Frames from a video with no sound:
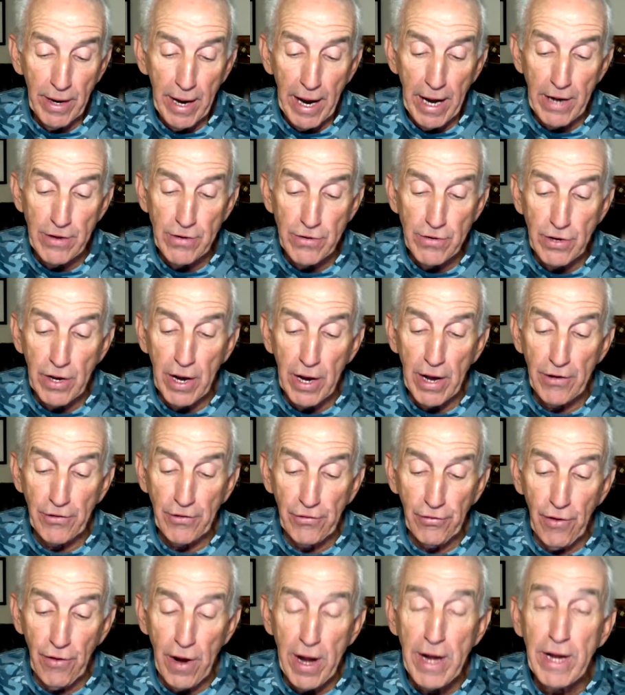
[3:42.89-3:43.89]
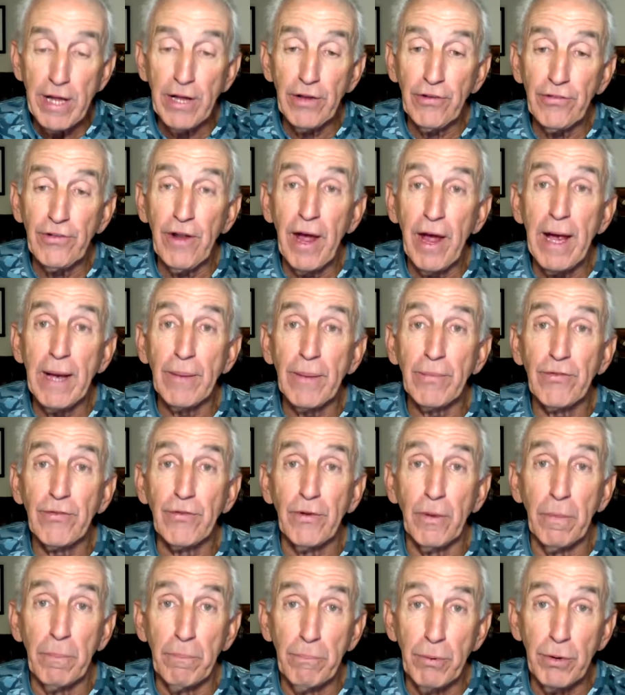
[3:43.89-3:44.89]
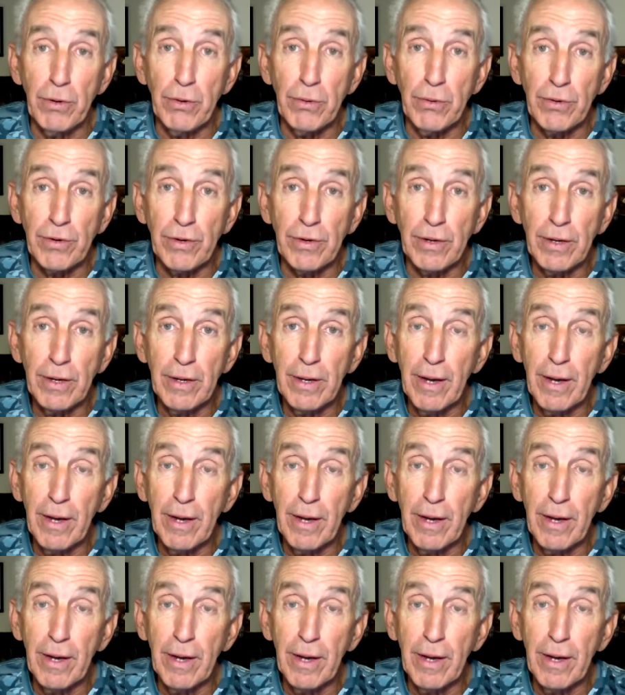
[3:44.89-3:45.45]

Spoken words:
And you got trading stamps to boot.